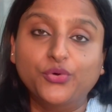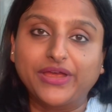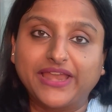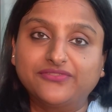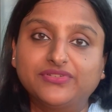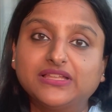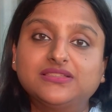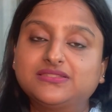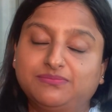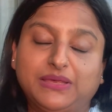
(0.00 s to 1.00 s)
ahead
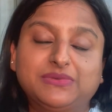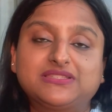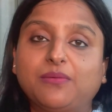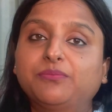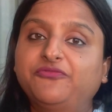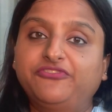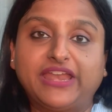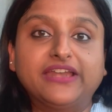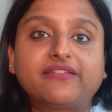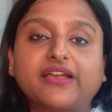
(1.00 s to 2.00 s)
with, maybe some
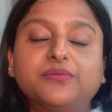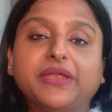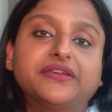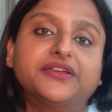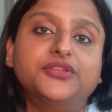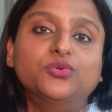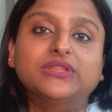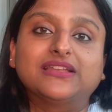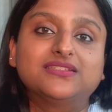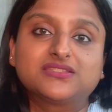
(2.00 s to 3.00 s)
friend recommended you
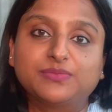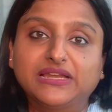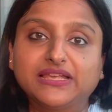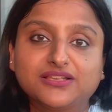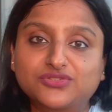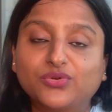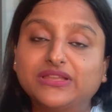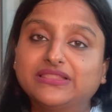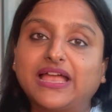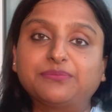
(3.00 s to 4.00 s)
that this building is good
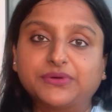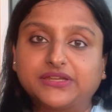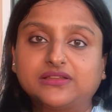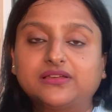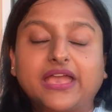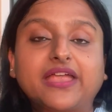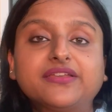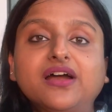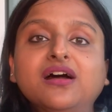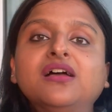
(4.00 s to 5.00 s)
in that particular
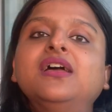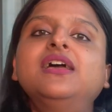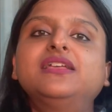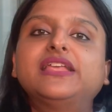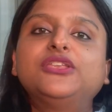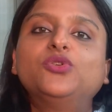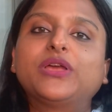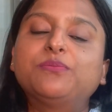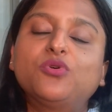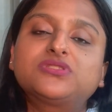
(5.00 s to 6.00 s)
area, then you
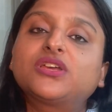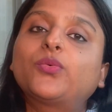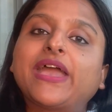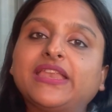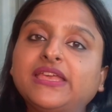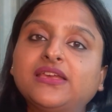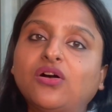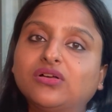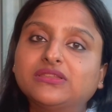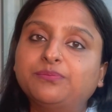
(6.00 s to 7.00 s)
can post a query
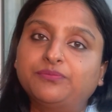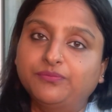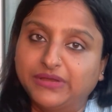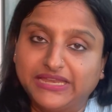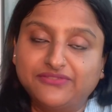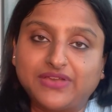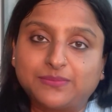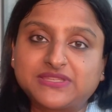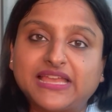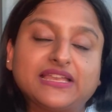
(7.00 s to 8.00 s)
on the building
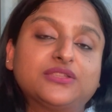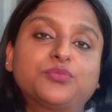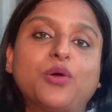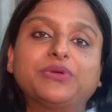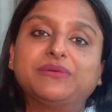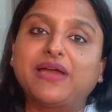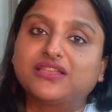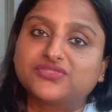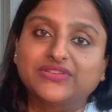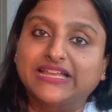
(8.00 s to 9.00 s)
website and the property
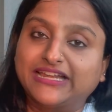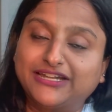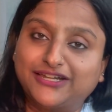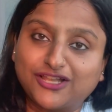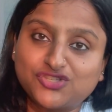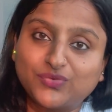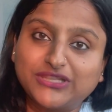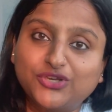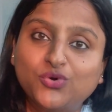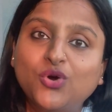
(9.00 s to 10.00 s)
manager will get in touch with
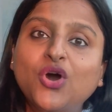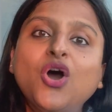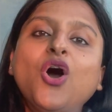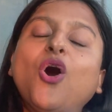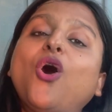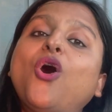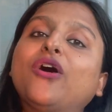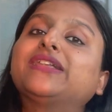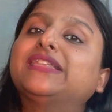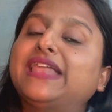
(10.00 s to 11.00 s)
you.
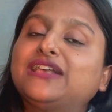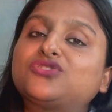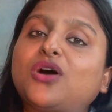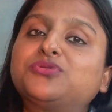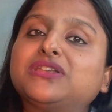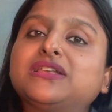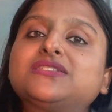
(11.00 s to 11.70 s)
Or the next option is